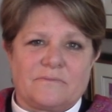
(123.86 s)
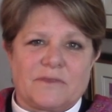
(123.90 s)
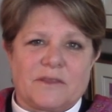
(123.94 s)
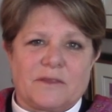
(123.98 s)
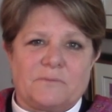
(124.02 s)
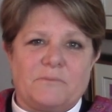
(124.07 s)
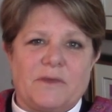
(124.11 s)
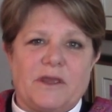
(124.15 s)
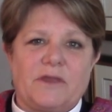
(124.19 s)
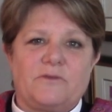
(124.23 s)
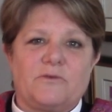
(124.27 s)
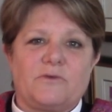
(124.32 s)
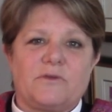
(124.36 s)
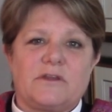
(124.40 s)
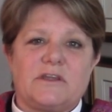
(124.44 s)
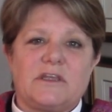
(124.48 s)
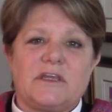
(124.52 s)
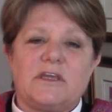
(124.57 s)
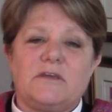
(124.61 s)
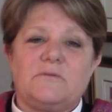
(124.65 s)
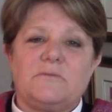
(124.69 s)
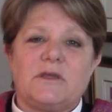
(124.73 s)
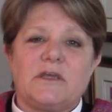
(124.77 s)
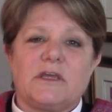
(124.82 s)
May the
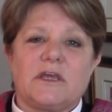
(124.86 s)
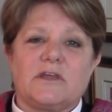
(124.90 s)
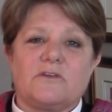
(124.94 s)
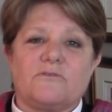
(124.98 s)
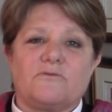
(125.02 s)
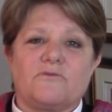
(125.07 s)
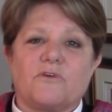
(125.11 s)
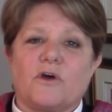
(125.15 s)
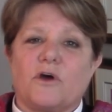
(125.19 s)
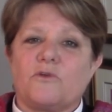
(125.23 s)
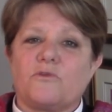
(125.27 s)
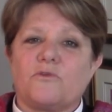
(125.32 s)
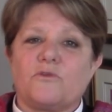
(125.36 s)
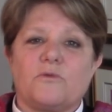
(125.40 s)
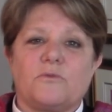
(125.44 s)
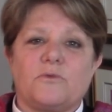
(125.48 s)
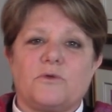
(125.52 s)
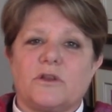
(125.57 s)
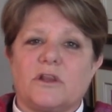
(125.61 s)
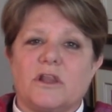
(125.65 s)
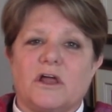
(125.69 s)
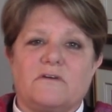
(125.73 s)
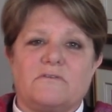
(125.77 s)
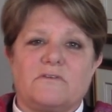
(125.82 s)
redeeming and
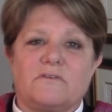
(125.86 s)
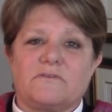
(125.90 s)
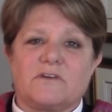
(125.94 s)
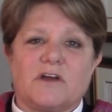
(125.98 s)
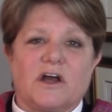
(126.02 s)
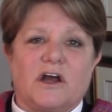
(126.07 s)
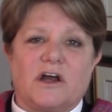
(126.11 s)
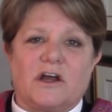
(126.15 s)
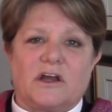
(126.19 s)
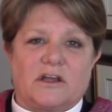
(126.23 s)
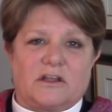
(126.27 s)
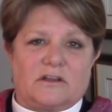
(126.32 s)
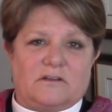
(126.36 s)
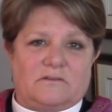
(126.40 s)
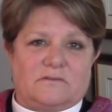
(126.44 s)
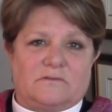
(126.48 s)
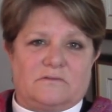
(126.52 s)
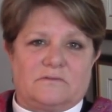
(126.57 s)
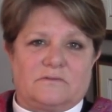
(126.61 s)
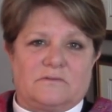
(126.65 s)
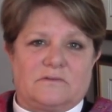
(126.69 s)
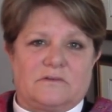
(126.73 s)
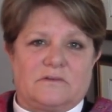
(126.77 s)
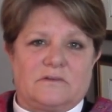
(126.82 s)
vulnerable love of God
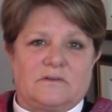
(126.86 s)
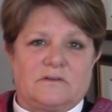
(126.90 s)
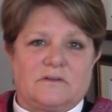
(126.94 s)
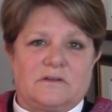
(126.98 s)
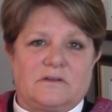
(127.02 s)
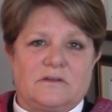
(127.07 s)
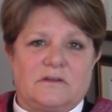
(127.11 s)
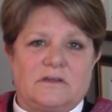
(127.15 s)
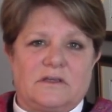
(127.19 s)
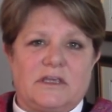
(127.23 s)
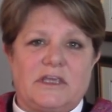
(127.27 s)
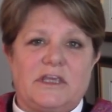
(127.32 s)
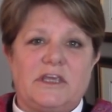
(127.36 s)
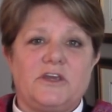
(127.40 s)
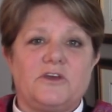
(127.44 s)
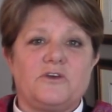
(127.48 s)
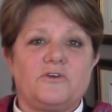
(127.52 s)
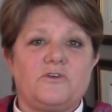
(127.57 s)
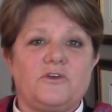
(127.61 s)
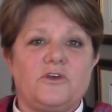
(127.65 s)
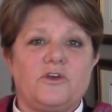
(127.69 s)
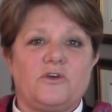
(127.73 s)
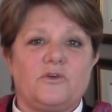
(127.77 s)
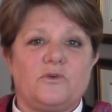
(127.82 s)

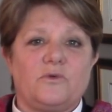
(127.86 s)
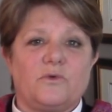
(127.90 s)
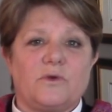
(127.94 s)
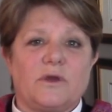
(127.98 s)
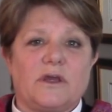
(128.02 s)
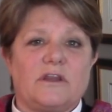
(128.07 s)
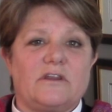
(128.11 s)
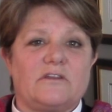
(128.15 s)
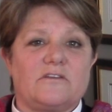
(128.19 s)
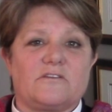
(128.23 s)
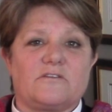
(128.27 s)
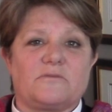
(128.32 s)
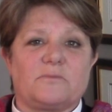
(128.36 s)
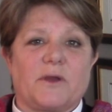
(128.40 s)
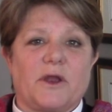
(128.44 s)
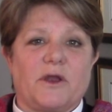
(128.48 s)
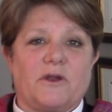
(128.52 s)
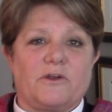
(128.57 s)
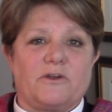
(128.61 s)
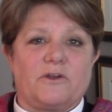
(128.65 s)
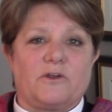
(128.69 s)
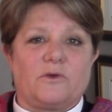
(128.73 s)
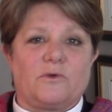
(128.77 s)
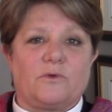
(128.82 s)
heal you and
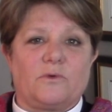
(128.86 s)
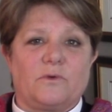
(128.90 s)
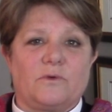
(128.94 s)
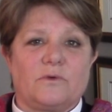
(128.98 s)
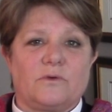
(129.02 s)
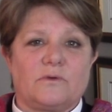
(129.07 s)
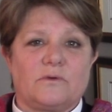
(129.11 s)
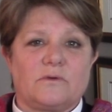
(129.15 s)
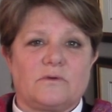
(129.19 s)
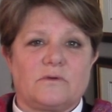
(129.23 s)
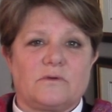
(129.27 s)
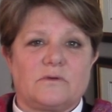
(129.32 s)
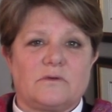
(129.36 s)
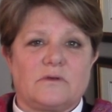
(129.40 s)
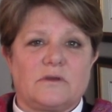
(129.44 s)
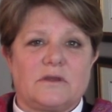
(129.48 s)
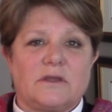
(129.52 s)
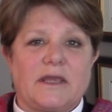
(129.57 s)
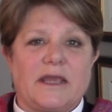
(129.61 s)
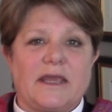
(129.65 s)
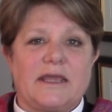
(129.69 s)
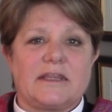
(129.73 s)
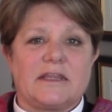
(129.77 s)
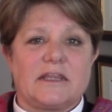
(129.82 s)
inspire you
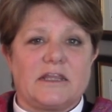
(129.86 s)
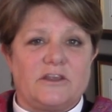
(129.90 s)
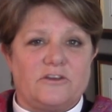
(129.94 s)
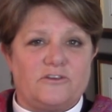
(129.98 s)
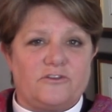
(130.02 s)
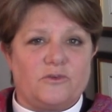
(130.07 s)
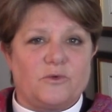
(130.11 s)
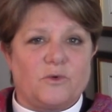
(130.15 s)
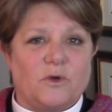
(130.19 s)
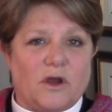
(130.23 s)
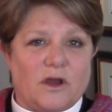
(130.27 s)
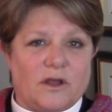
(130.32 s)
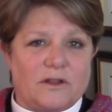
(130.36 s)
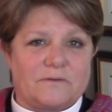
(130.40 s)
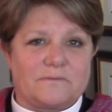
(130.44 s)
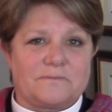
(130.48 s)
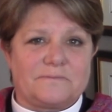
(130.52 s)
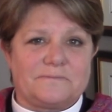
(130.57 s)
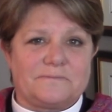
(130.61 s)
and lead you on.